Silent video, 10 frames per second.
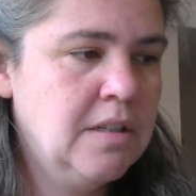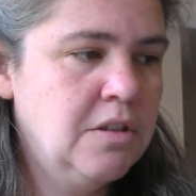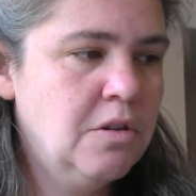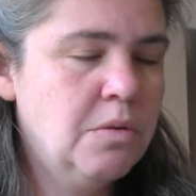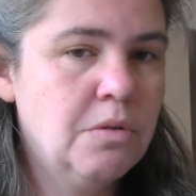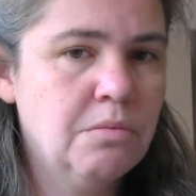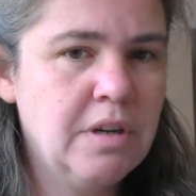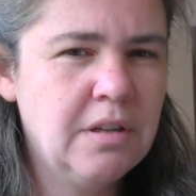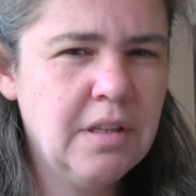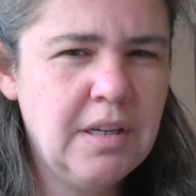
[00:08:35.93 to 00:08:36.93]
Do you know what a
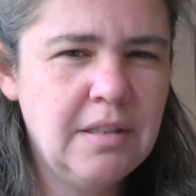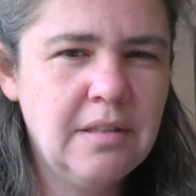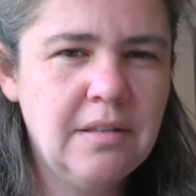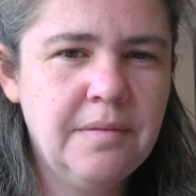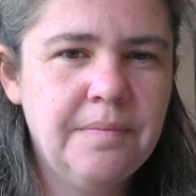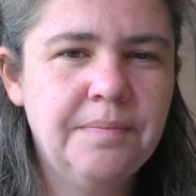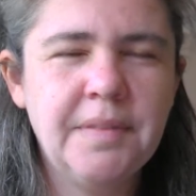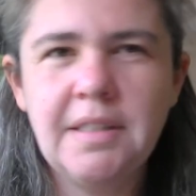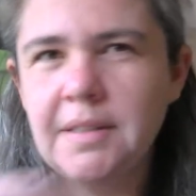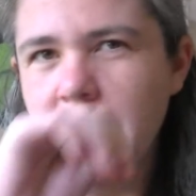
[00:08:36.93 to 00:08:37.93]
riddle is?
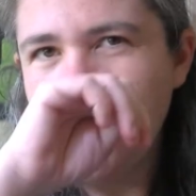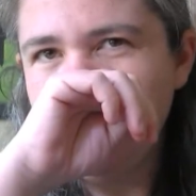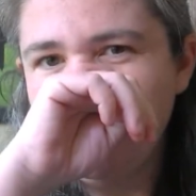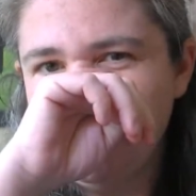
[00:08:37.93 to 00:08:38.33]
It's not